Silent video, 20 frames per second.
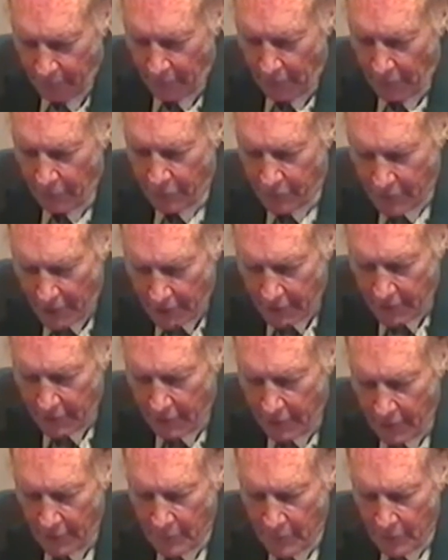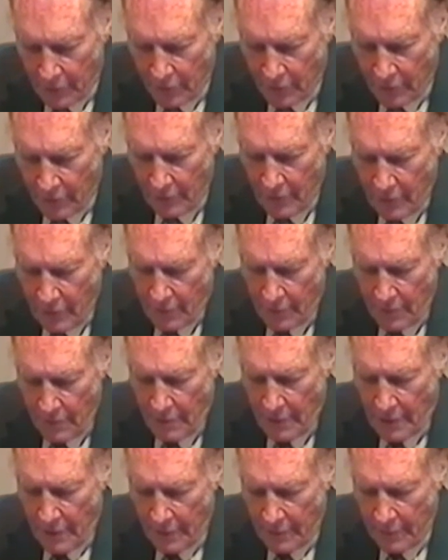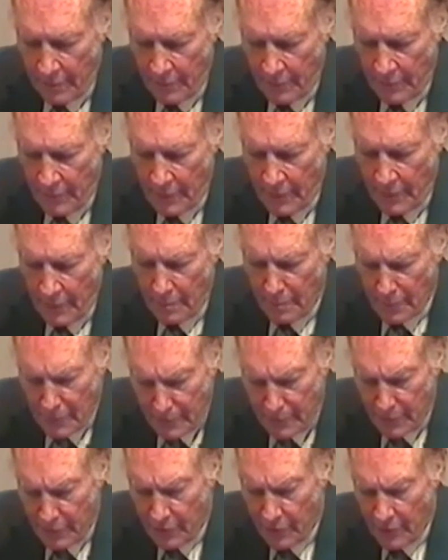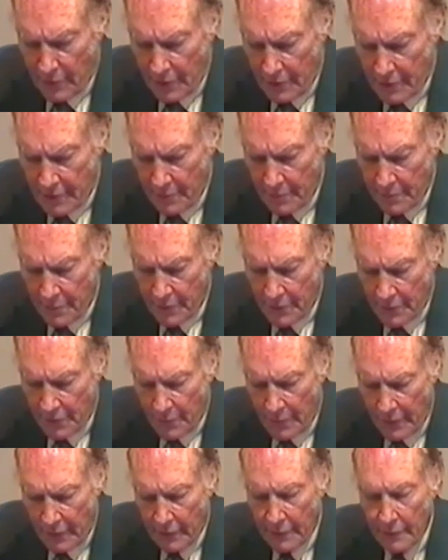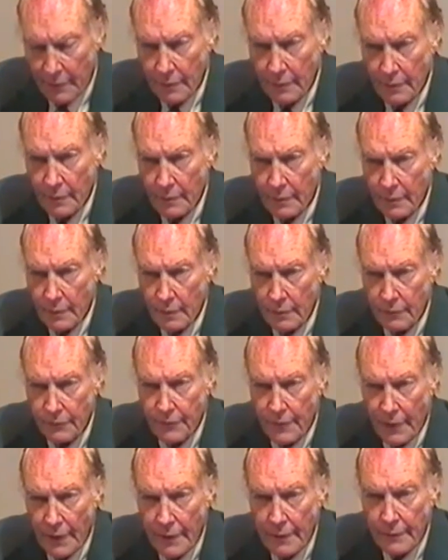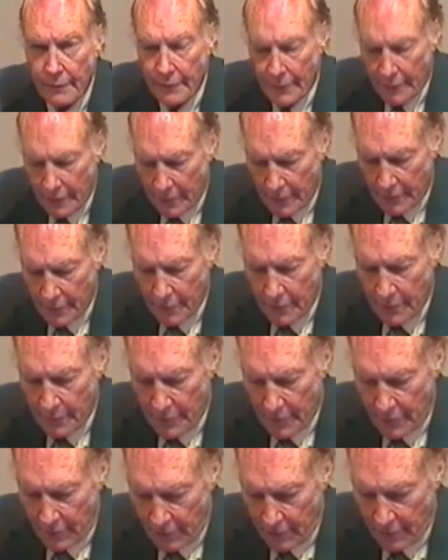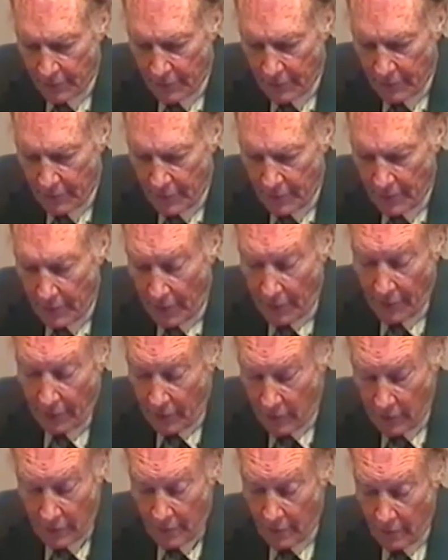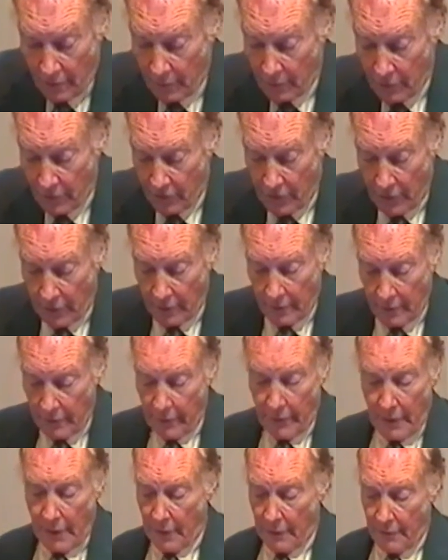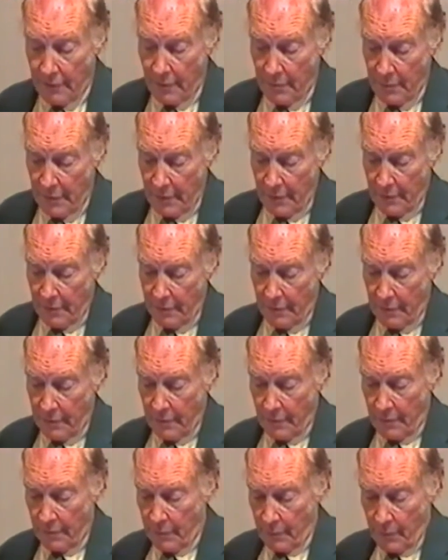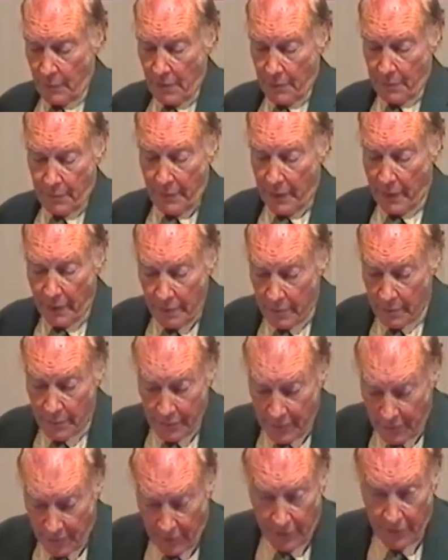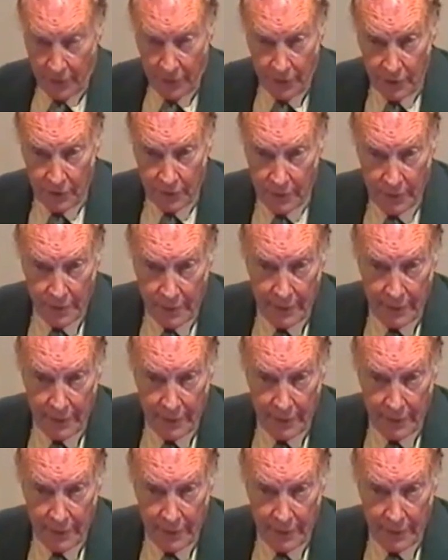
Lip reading: Frantic emotional enthusiasm momentarily dims the spectre of 5 years in opposition, and the consequent shuttle of 100 ministries with what power and prestige that is